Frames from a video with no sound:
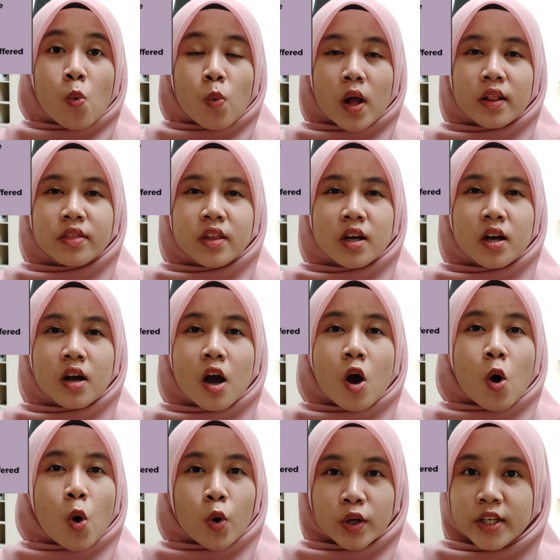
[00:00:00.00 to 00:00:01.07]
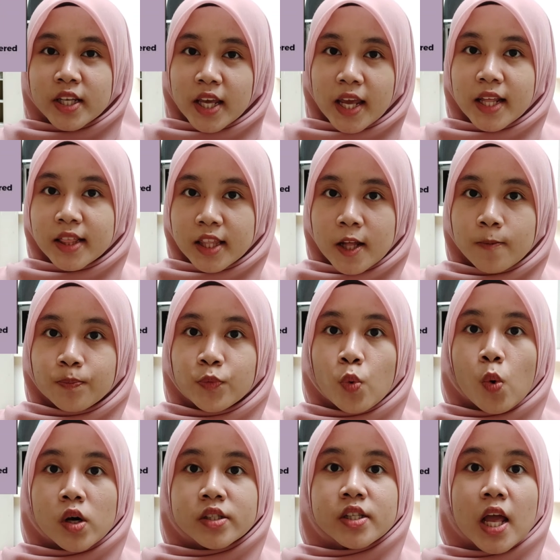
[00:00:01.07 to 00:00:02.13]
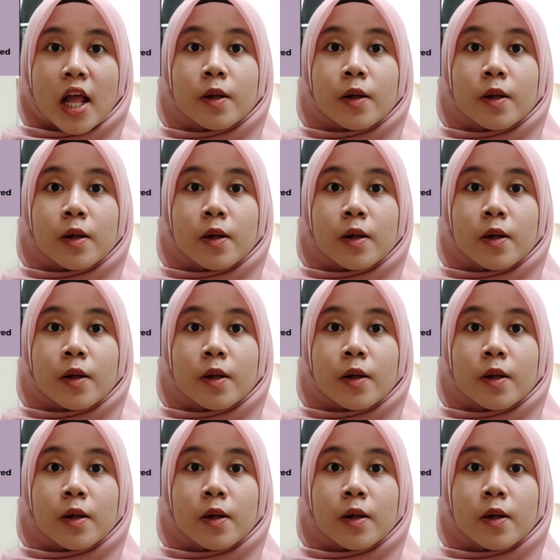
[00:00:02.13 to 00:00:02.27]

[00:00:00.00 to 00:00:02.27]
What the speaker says: while the ODA team was